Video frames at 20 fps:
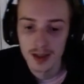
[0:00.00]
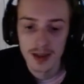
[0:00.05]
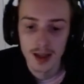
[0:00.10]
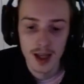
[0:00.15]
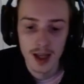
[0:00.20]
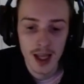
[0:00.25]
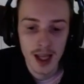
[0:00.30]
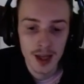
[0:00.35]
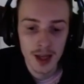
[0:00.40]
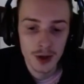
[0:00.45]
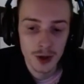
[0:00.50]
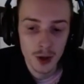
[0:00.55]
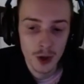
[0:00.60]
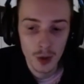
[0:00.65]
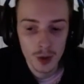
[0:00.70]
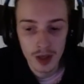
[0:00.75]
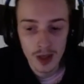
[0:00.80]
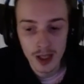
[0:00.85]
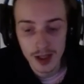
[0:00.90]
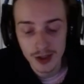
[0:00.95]
and you go
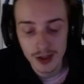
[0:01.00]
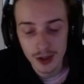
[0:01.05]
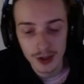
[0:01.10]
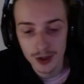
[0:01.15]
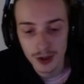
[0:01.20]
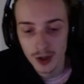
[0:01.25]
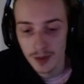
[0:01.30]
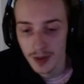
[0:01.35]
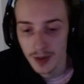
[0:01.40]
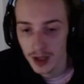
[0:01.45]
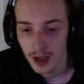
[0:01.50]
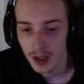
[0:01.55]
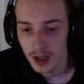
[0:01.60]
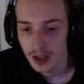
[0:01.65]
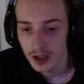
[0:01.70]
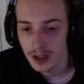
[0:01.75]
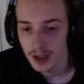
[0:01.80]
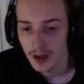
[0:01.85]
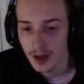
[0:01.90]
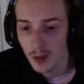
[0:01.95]
Relentless Hunter
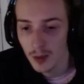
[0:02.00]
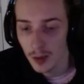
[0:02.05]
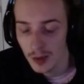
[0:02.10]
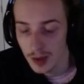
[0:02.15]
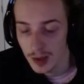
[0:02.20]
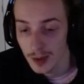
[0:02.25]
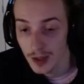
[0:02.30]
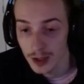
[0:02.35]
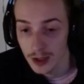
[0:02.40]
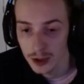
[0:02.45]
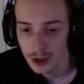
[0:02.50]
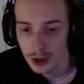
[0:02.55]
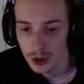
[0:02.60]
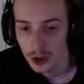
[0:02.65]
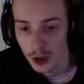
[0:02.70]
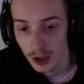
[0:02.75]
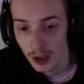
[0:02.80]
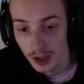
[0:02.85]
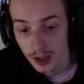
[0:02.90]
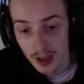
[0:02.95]
because movement speed is just
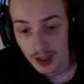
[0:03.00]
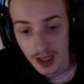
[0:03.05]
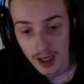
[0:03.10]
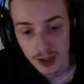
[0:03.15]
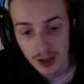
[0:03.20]
good on Lillia.